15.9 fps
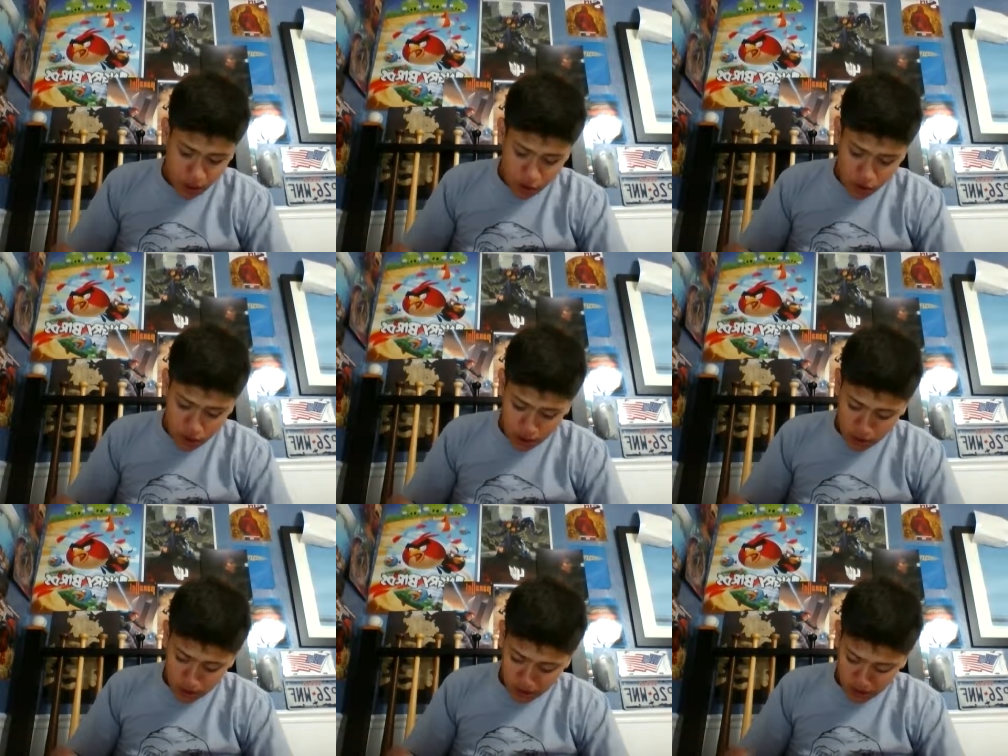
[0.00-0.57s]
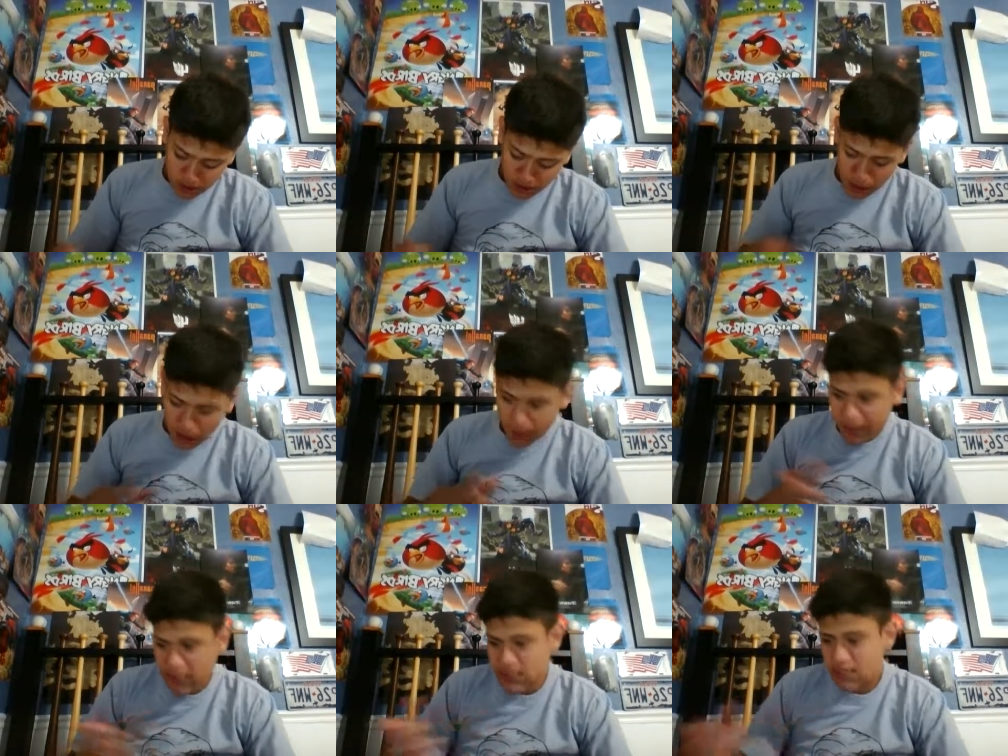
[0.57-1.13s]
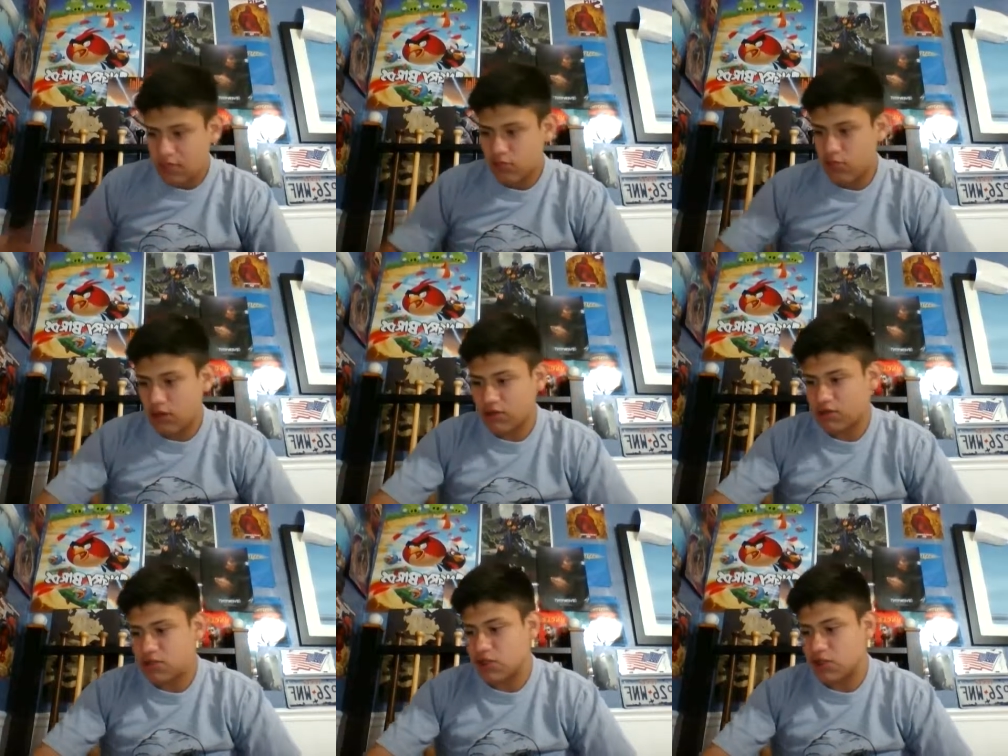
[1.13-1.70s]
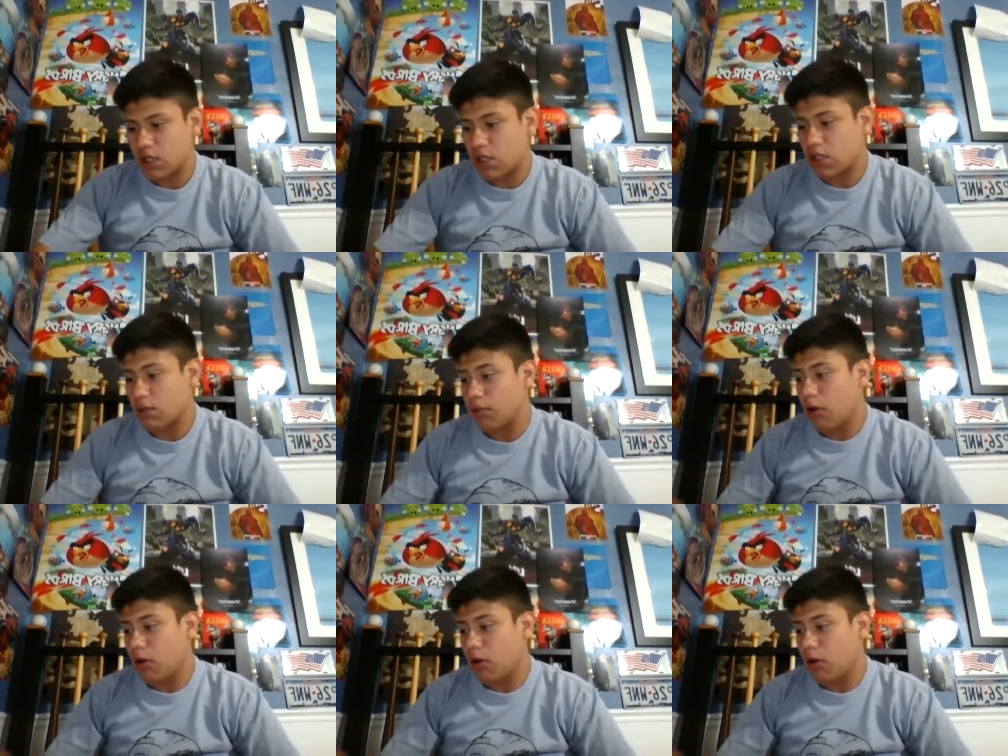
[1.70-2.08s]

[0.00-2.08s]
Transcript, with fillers: So yeah, you um, basically throughout this um,